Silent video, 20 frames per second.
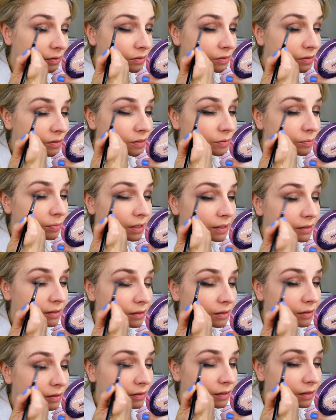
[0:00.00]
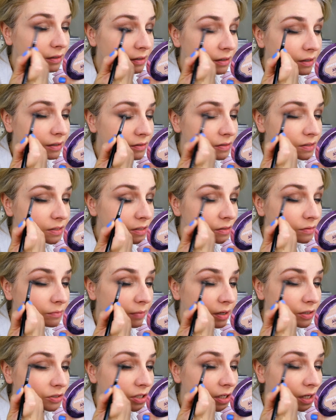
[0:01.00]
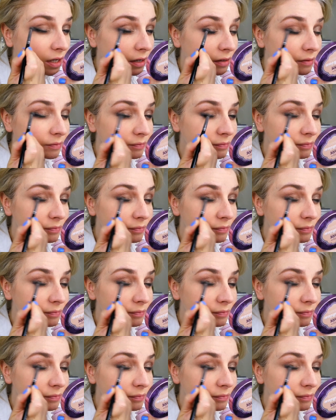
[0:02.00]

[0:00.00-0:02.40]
Just blend along that line, smudge it in.